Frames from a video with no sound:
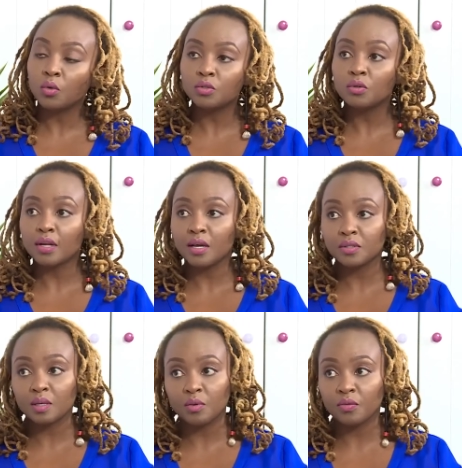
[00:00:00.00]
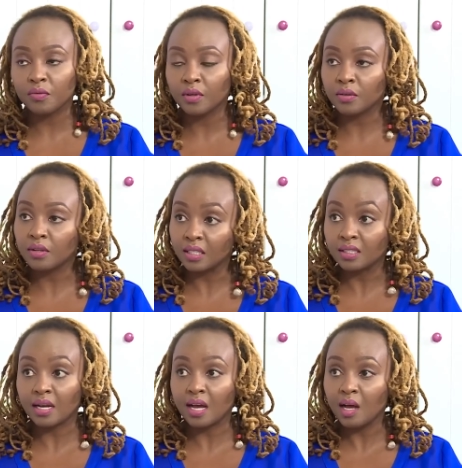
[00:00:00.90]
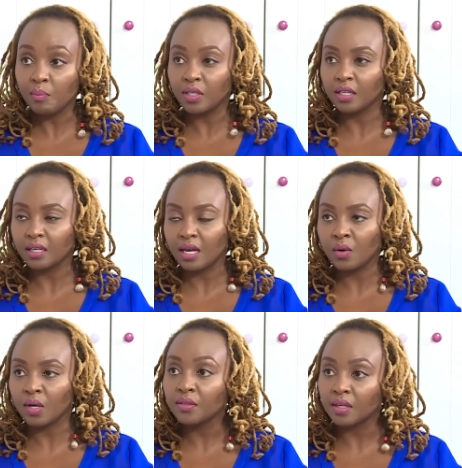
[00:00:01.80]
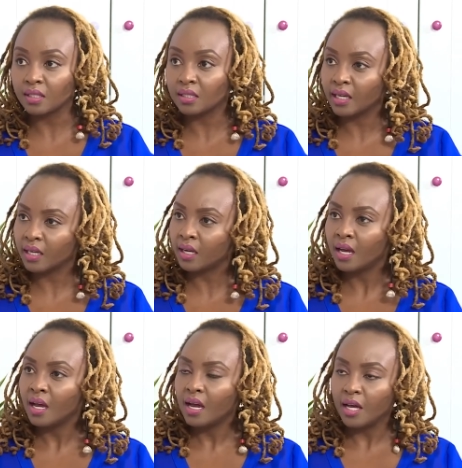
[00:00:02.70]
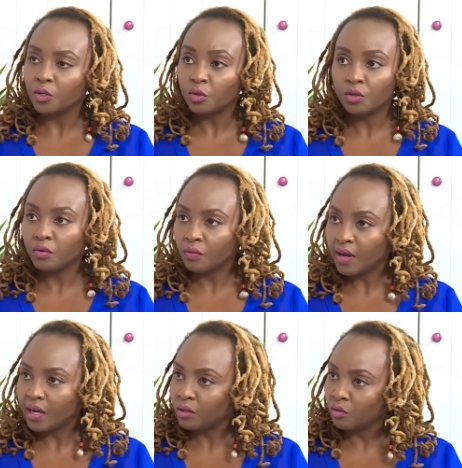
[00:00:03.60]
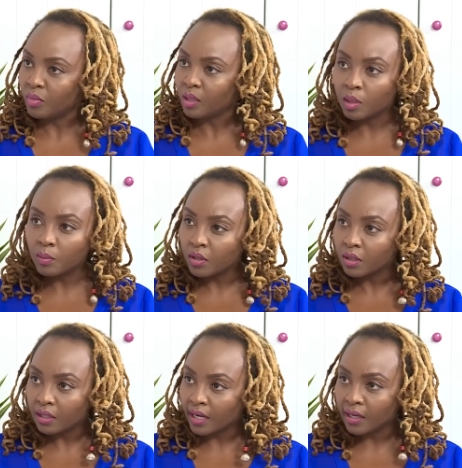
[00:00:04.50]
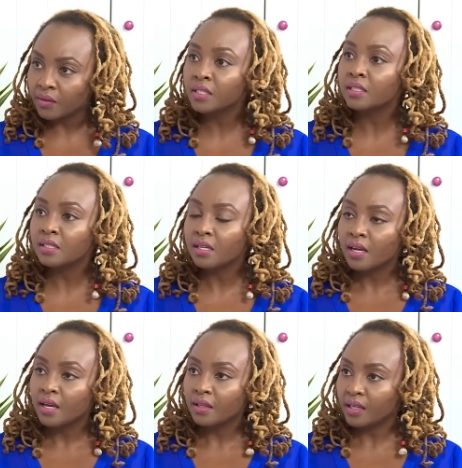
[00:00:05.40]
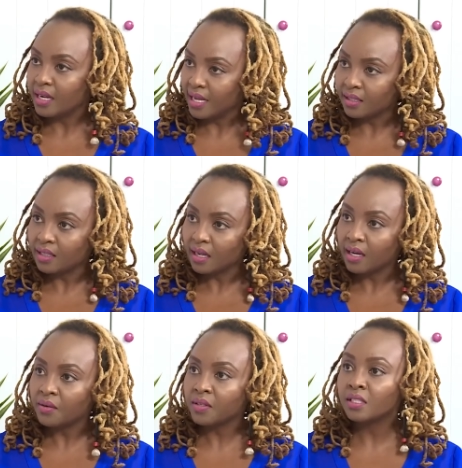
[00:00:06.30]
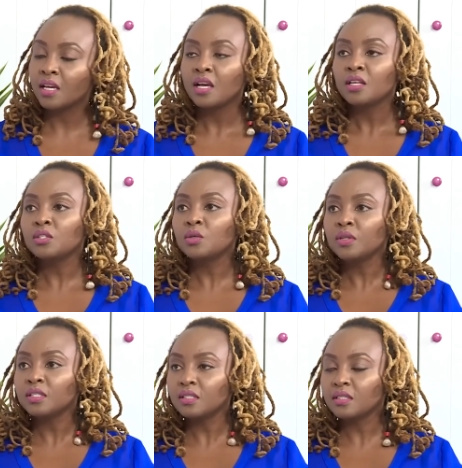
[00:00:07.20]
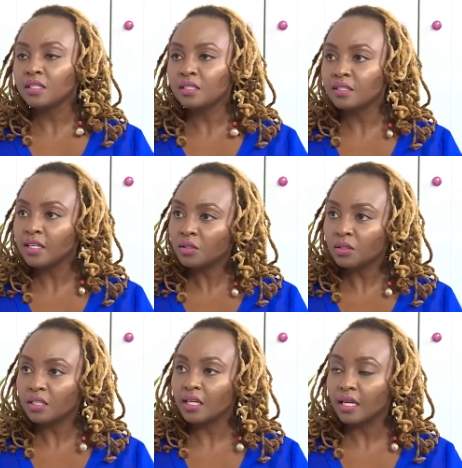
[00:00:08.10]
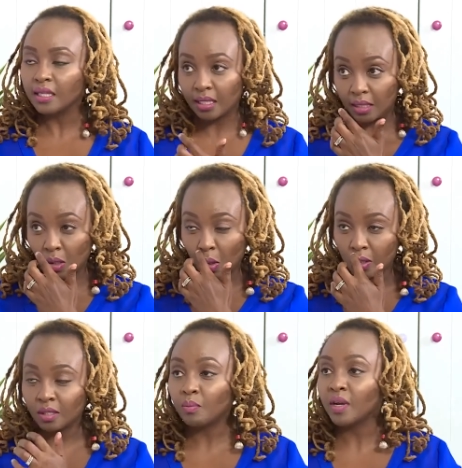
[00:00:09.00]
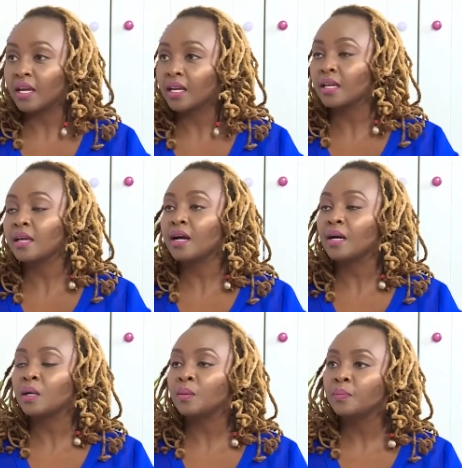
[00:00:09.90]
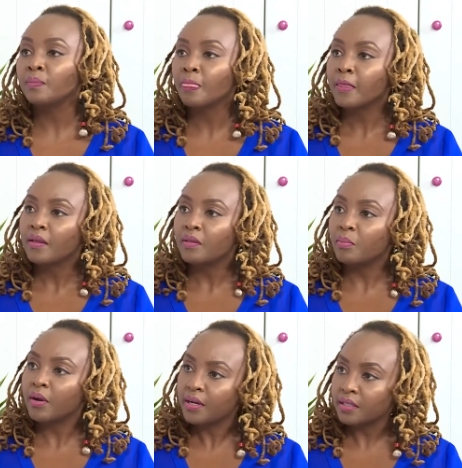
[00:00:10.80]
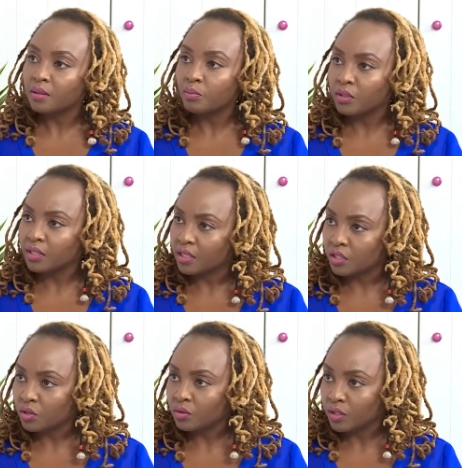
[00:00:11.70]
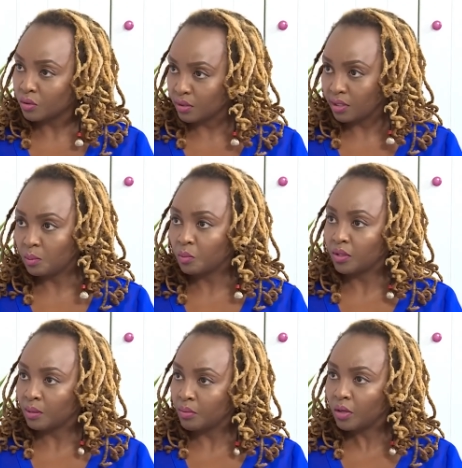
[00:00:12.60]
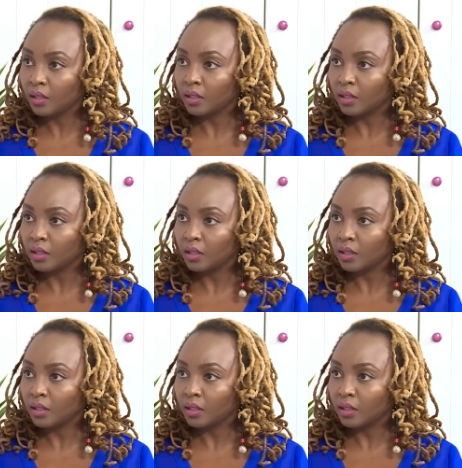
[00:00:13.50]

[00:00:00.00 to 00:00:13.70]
but also now some of the things that are happening now are things like, I don't know if you've heard of baby bottle caries the nursing caries. No, so it's that. it's dental decay that is caused by um, the parents putting their children to sleep with a